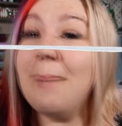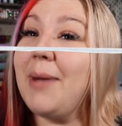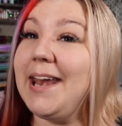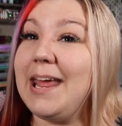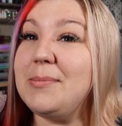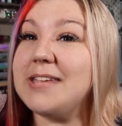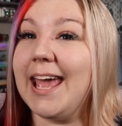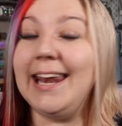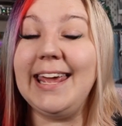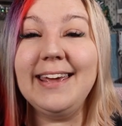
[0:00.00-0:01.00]
My name is
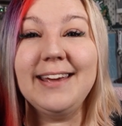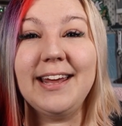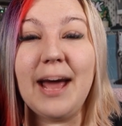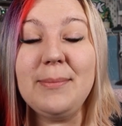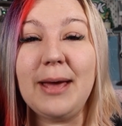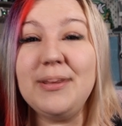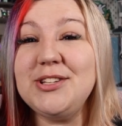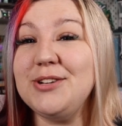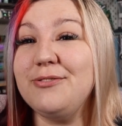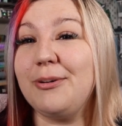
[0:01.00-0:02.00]
Kelly, and I'm coming
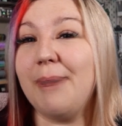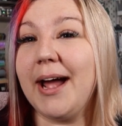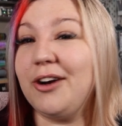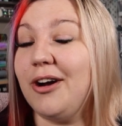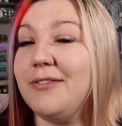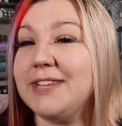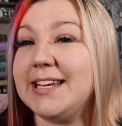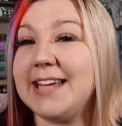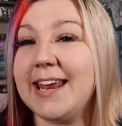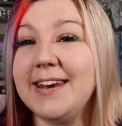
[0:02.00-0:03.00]
to you from my
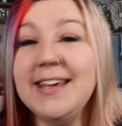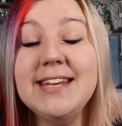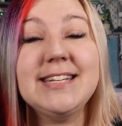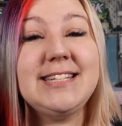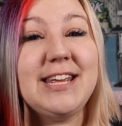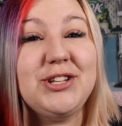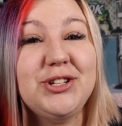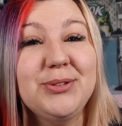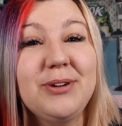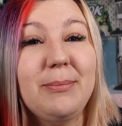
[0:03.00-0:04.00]
crafting den to teach
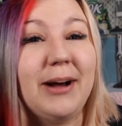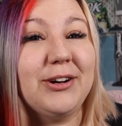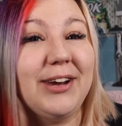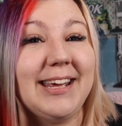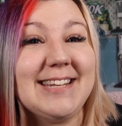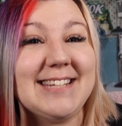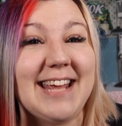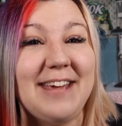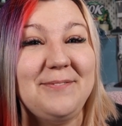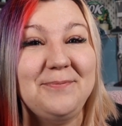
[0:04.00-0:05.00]
you about Cricut
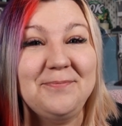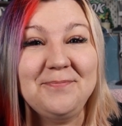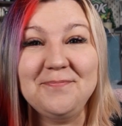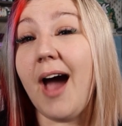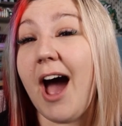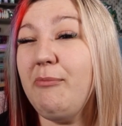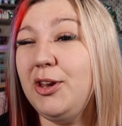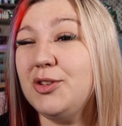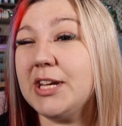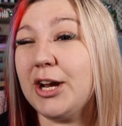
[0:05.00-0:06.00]
today. I've been
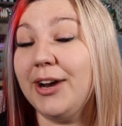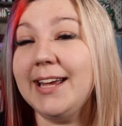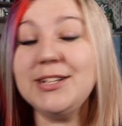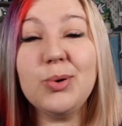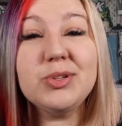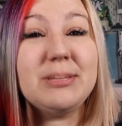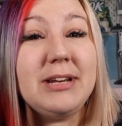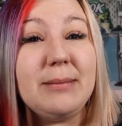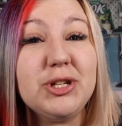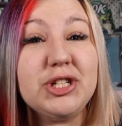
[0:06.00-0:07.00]
using Cricut or
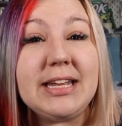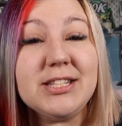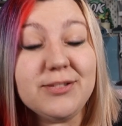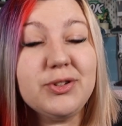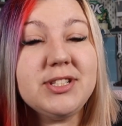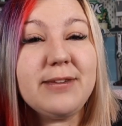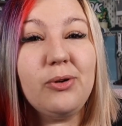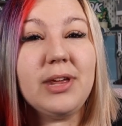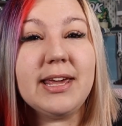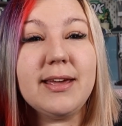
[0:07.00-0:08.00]
similar machines for
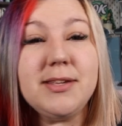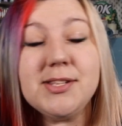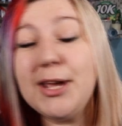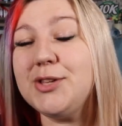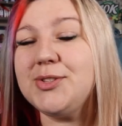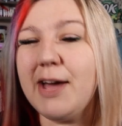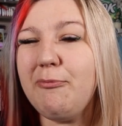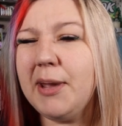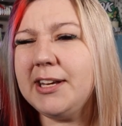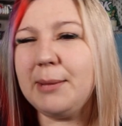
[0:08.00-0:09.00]
several years, so
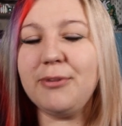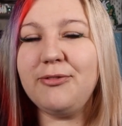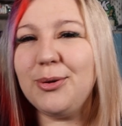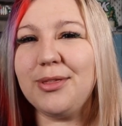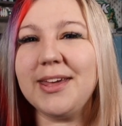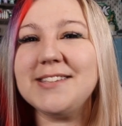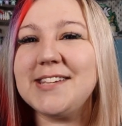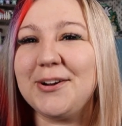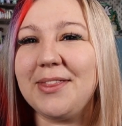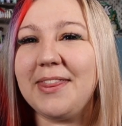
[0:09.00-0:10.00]
I've picked up a few things
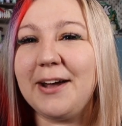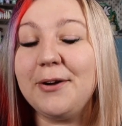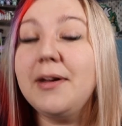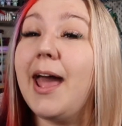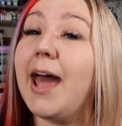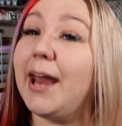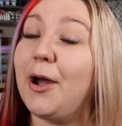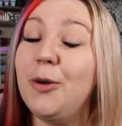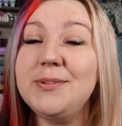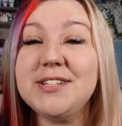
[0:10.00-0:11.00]
here and there, and I
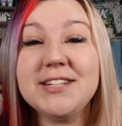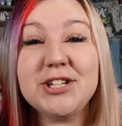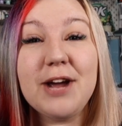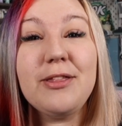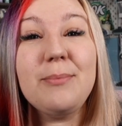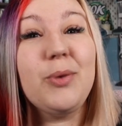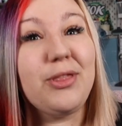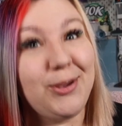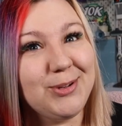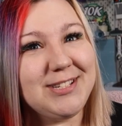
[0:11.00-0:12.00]
hope to share them
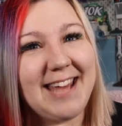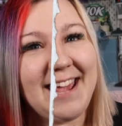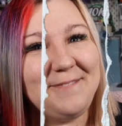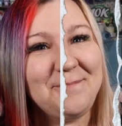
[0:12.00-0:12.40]
with you today.